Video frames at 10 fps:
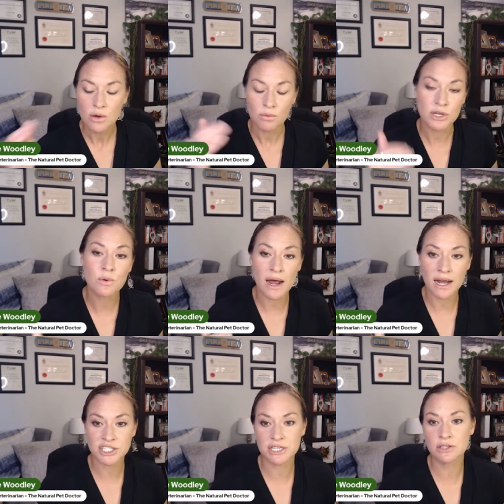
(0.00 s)
When you
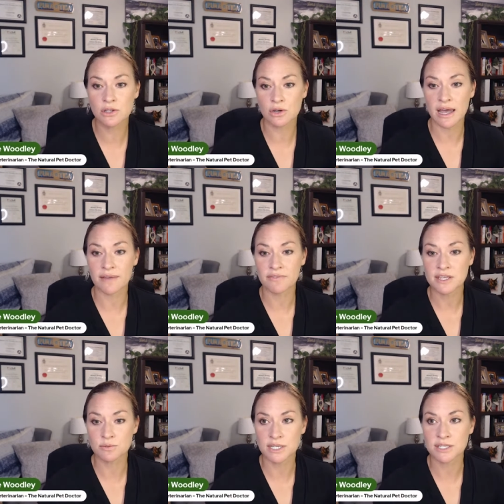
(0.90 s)
actually look at
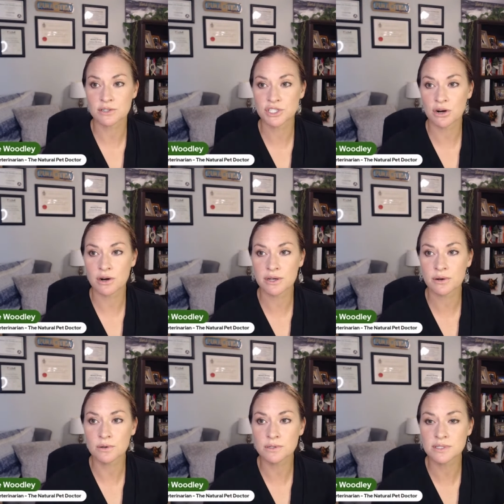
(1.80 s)
these research
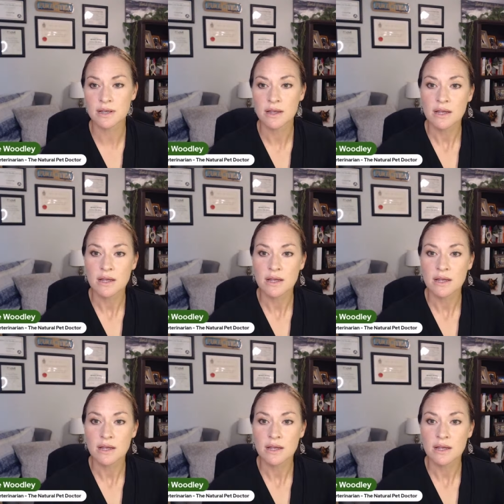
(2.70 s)
articles,